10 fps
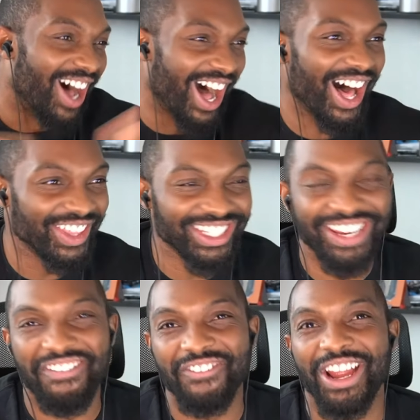all the
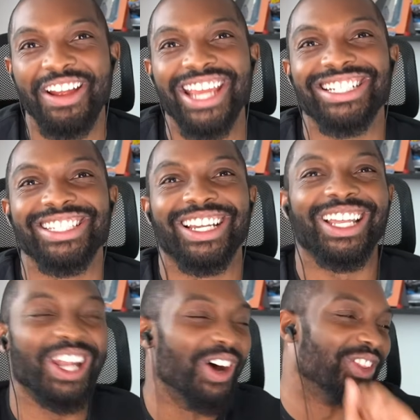different variations of
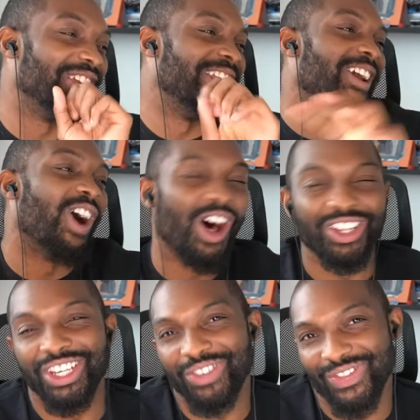clothing, all the different